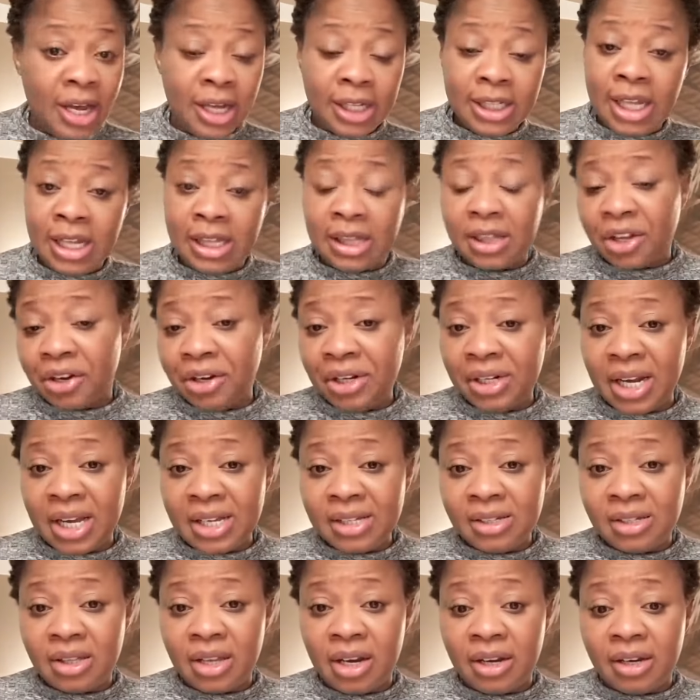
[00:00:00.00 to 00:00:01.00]
The three
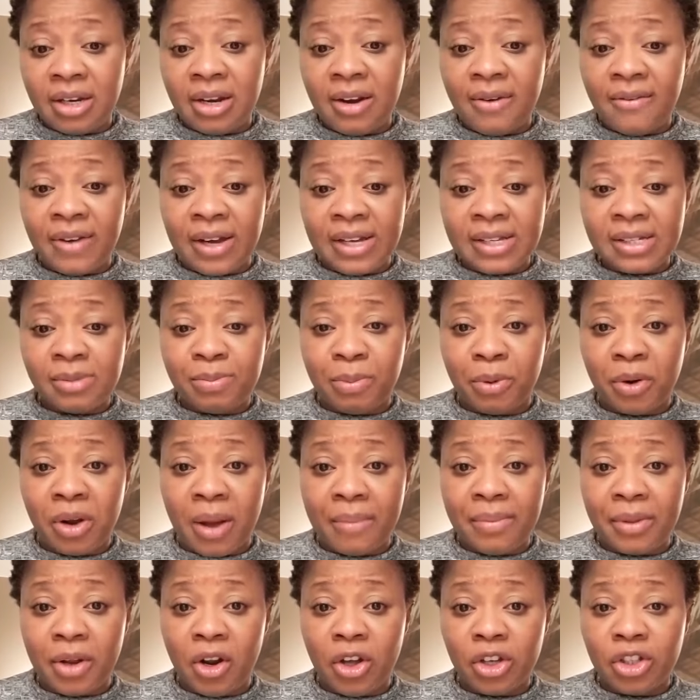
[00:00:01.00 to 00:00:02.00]
days deliverance
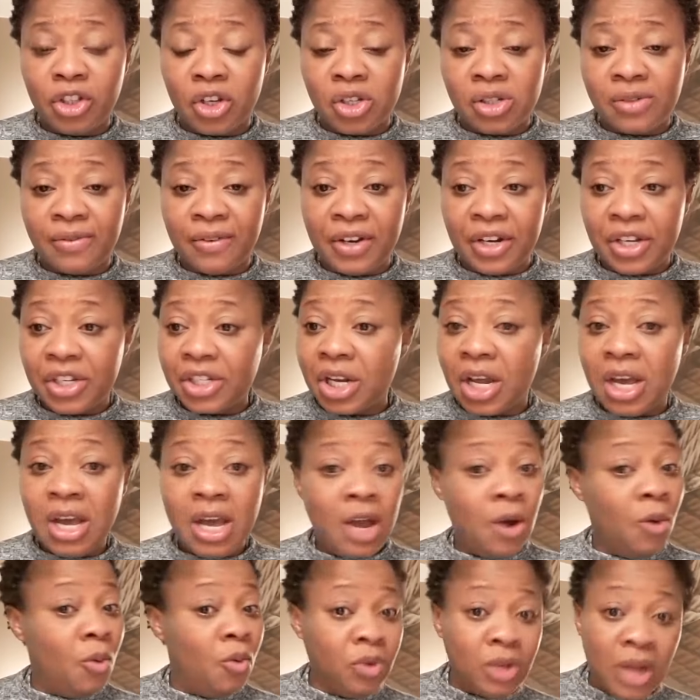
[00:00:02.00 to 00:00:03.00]
program the Lord just finished.
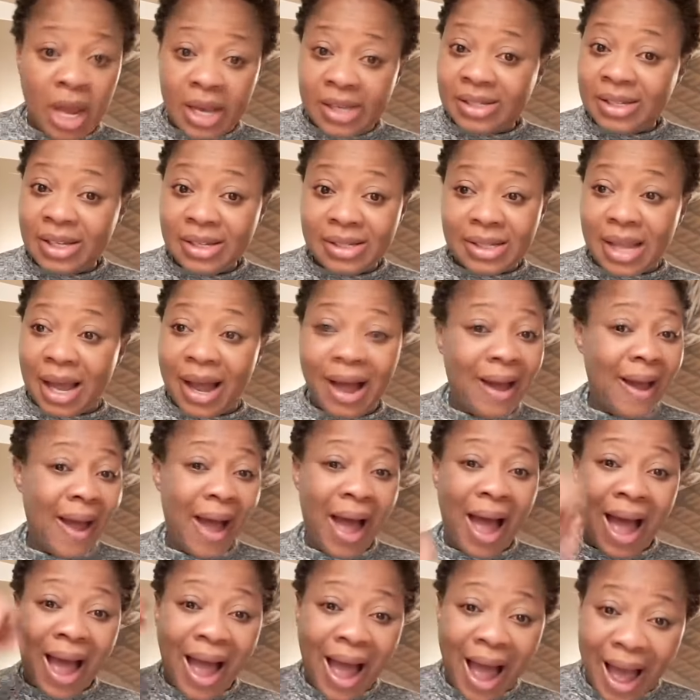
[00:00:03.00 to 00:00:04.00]
With a sister,
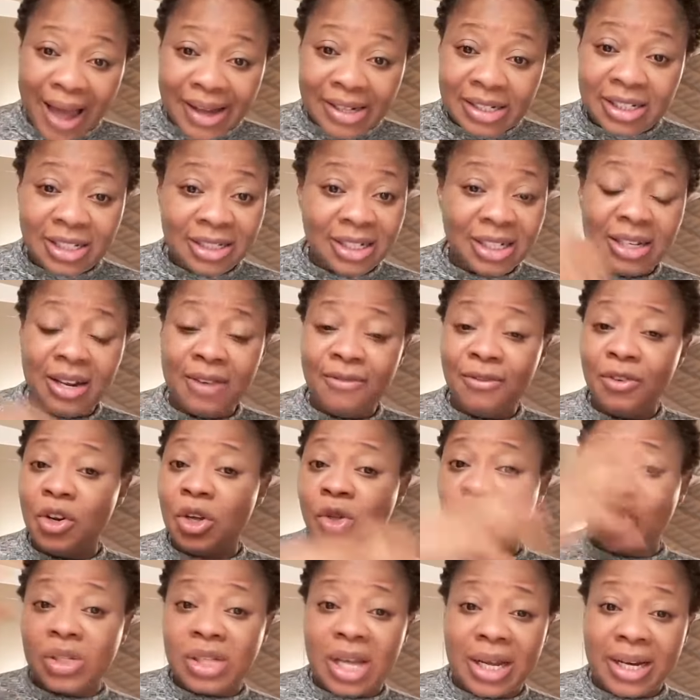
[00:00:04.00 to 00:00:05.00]
her hand, she didn't even know
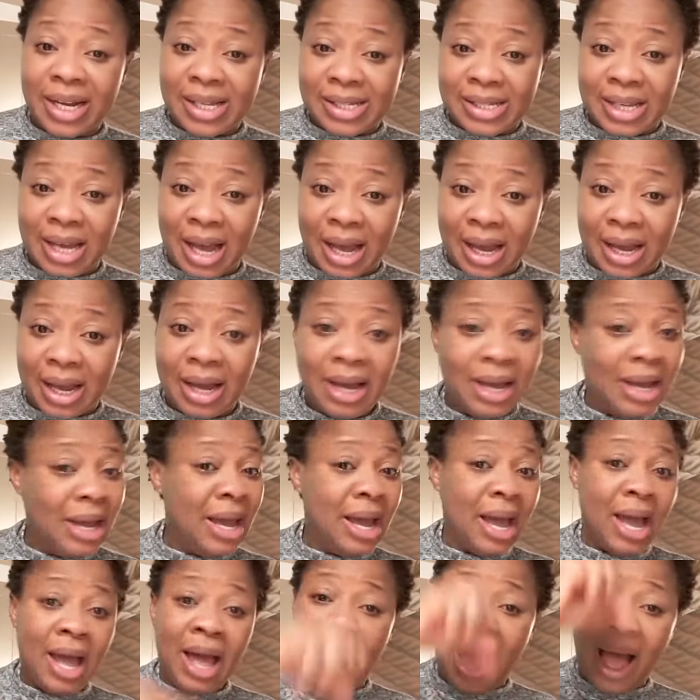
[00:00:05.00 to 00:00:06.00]
it was an attack.
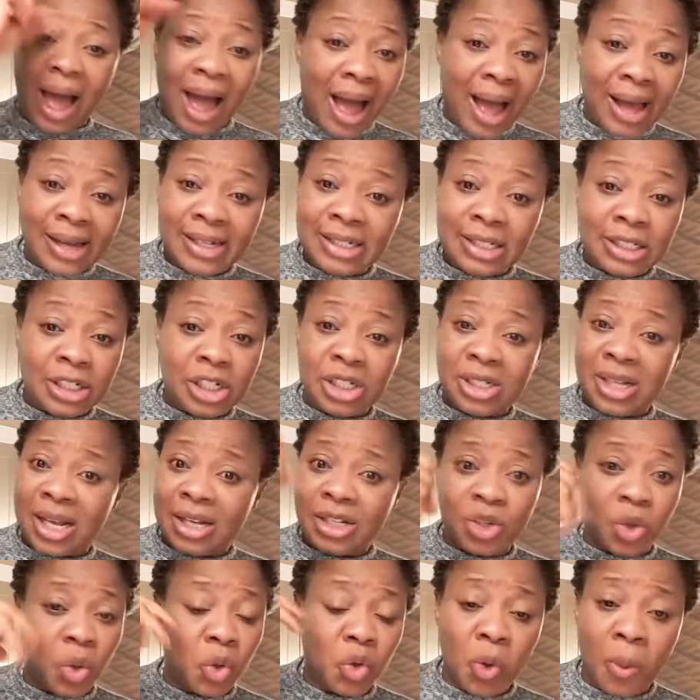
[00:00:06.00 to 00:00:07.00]
Her hand, she
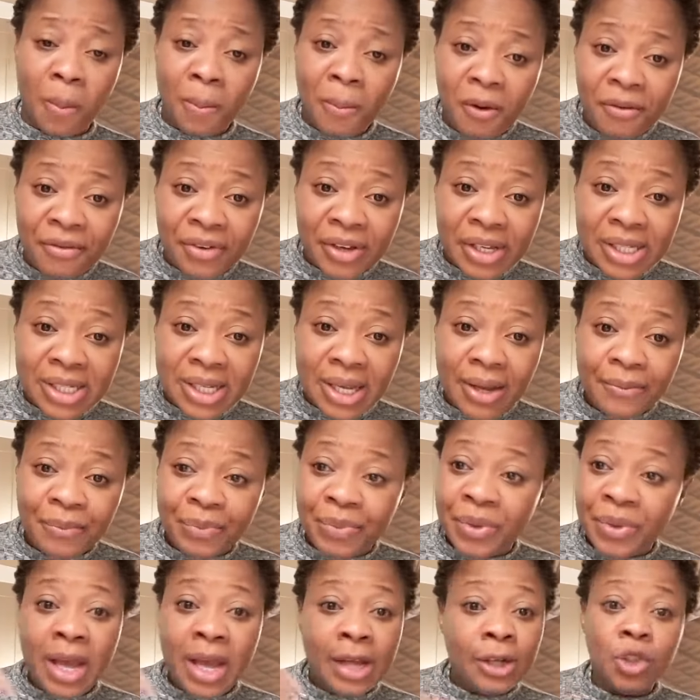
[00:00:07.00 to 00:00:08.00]
said she couldn't move it.
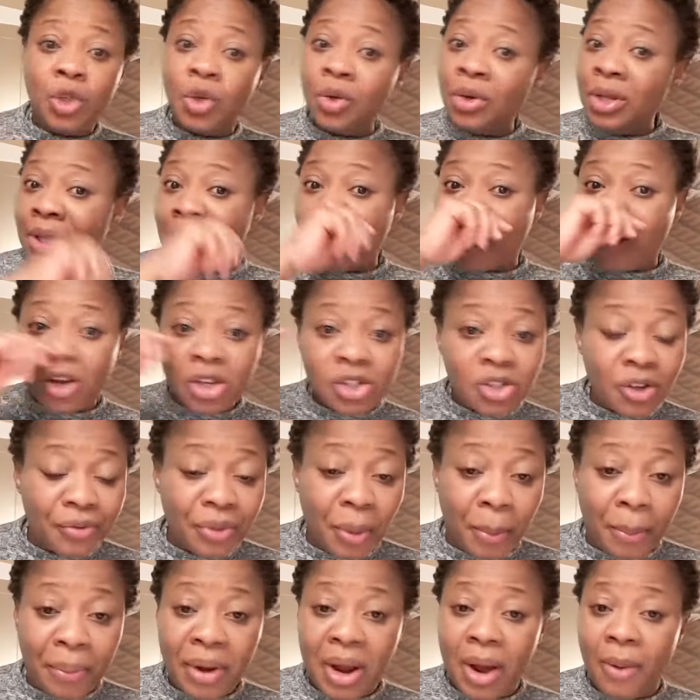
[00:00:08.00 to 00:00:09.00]
During the course of
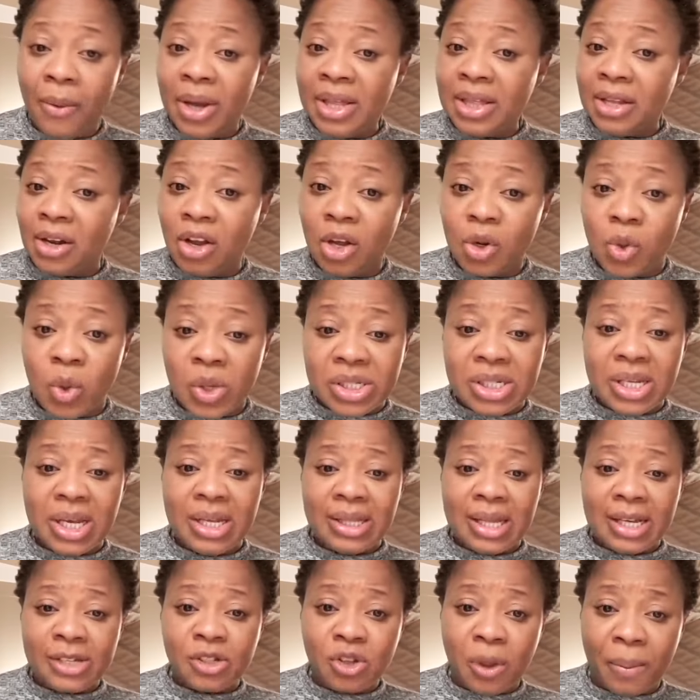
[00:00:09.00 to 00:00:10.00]
the prayer, when the Lord was
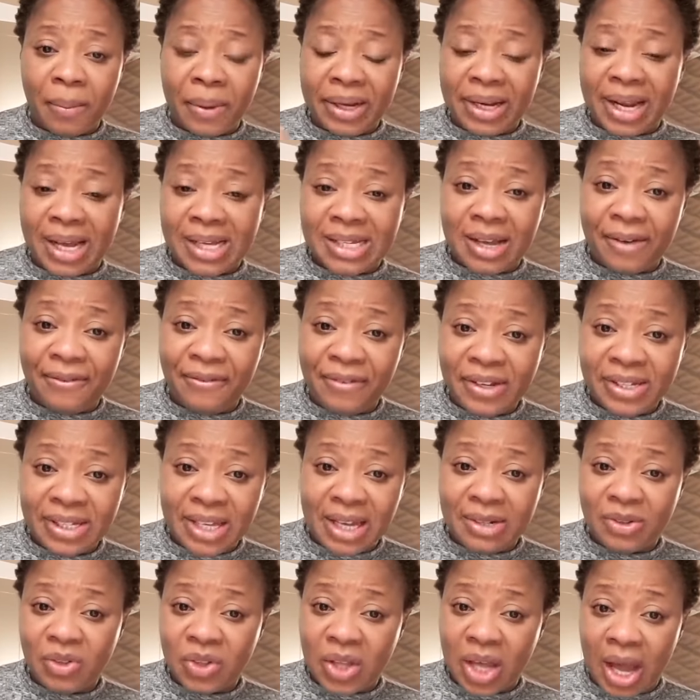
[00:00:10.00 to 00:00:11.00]
saying there's somebody that is
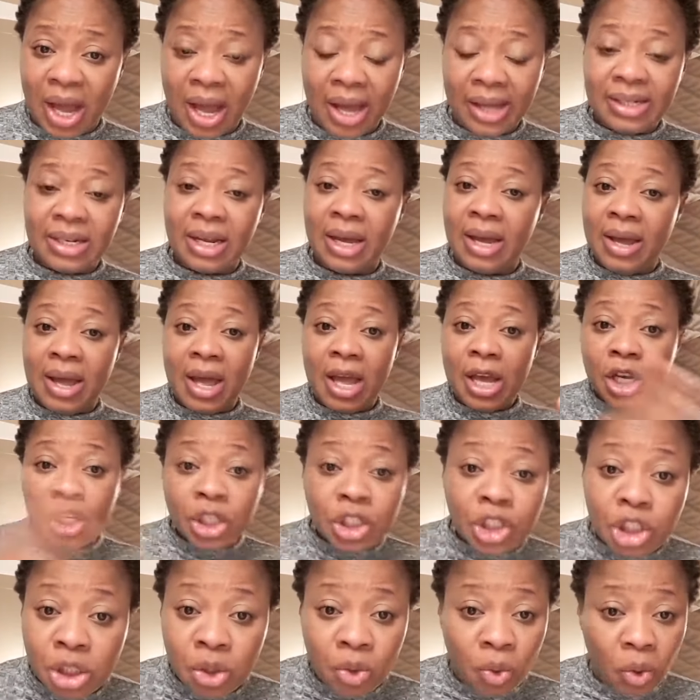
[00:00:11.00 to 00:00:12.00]
afflicted with the hand,
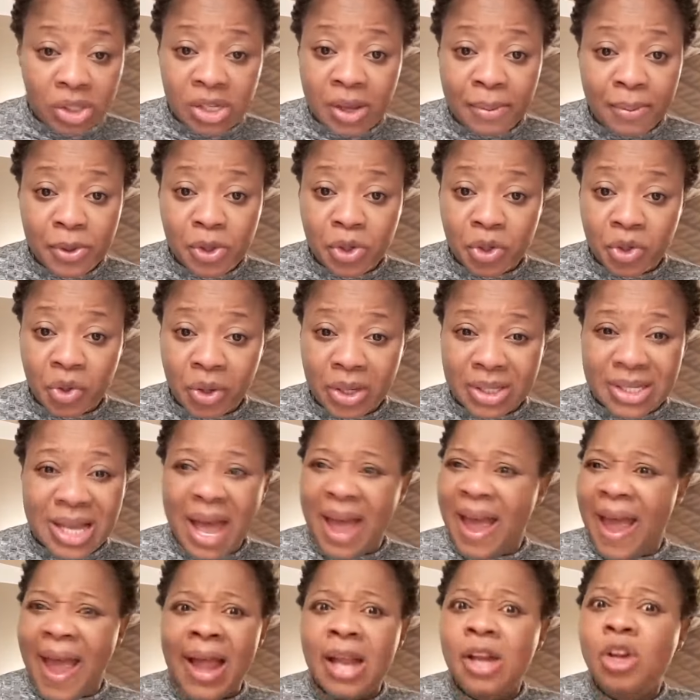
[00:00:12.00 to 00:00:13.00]
she was able to do it.
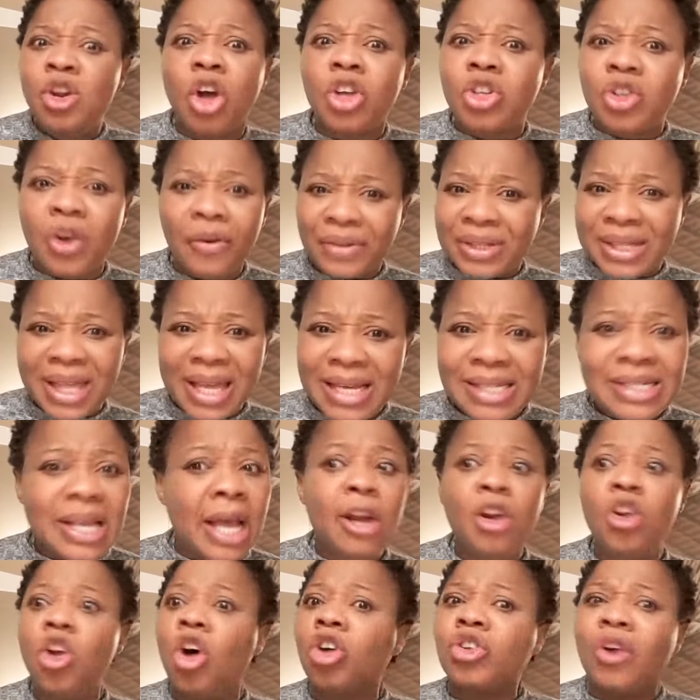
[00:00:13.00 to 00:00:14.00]
A lot of things,
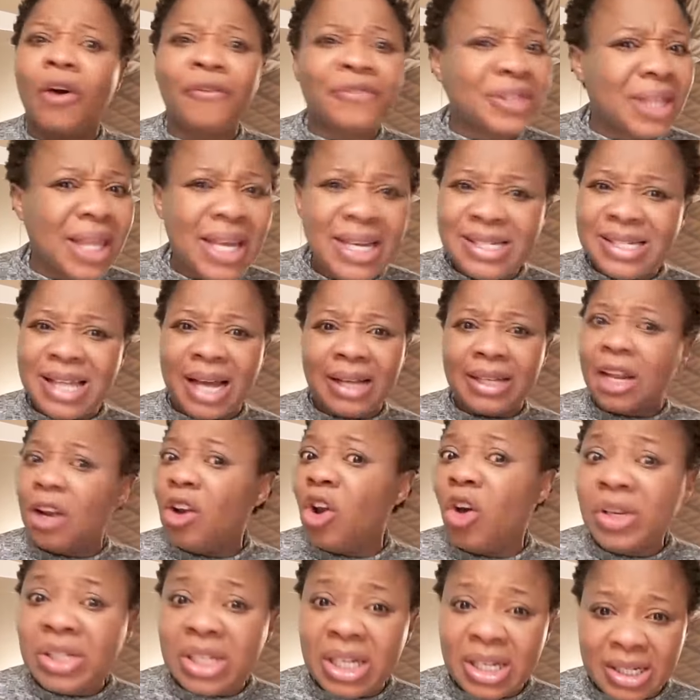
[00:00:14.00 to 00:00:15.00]
a lot of things that the
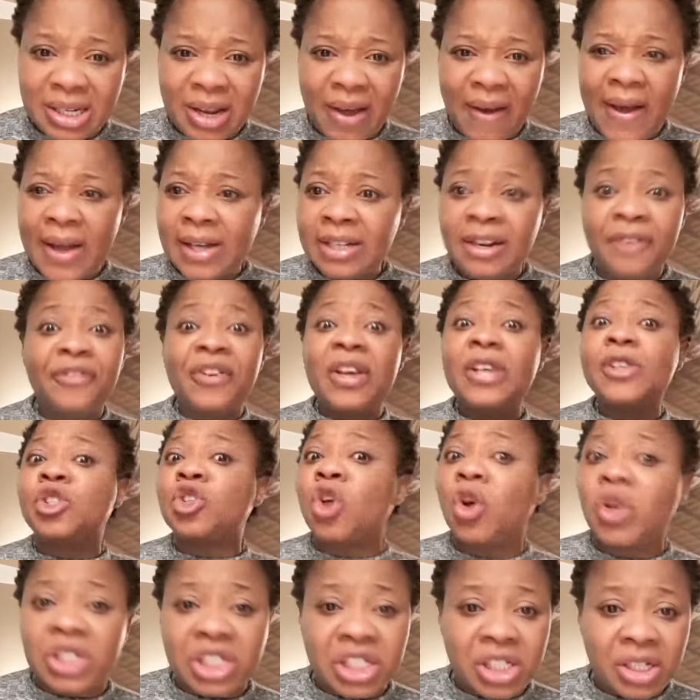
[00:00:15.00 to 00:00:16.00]
Lord did. Different
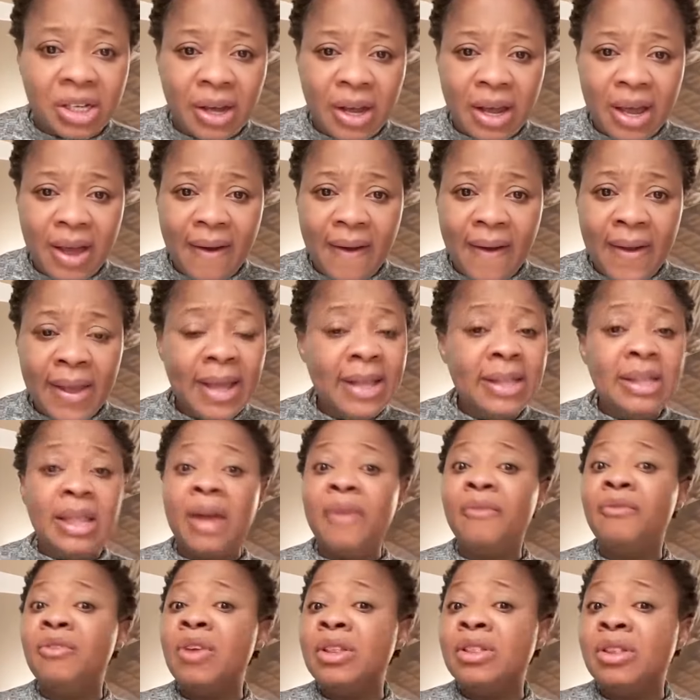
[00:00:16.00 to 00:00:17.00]
touch in
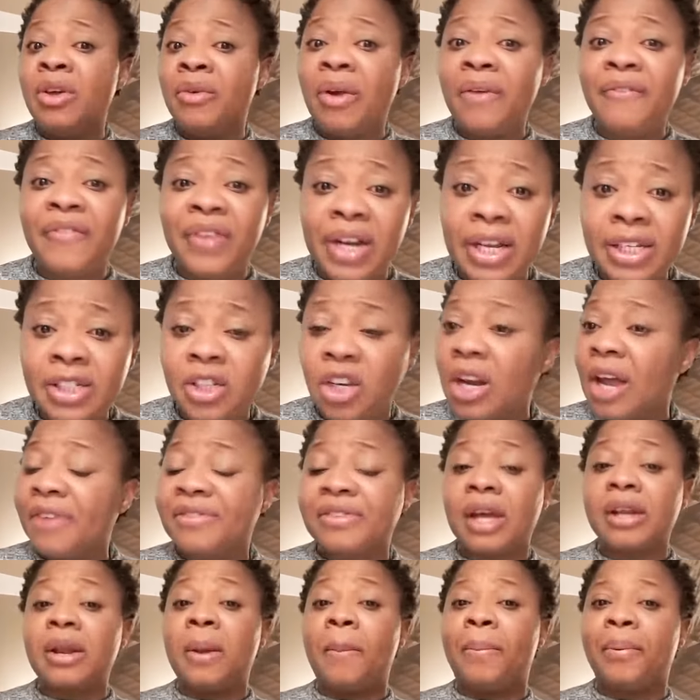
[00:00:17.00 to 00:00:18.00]
the in the revelation
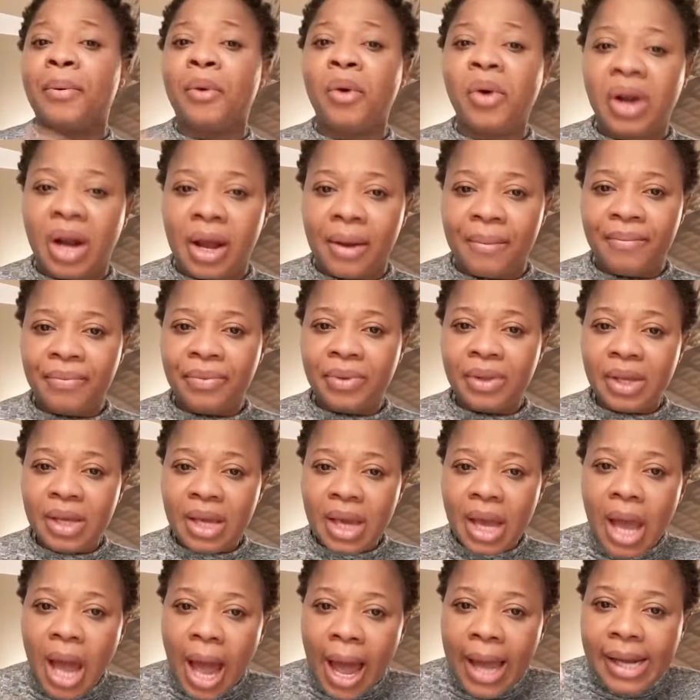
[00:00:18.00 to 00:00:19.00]
after the program.
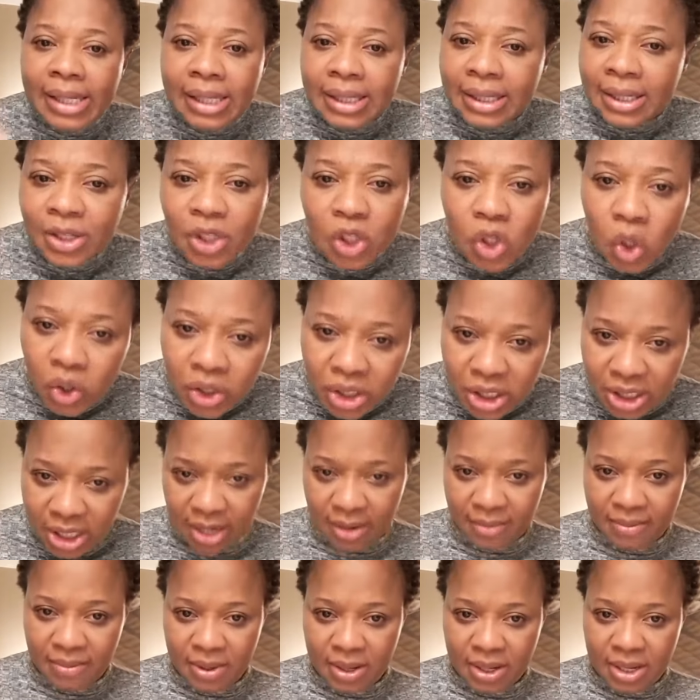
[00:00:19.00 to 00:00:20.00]
I didn't touch them.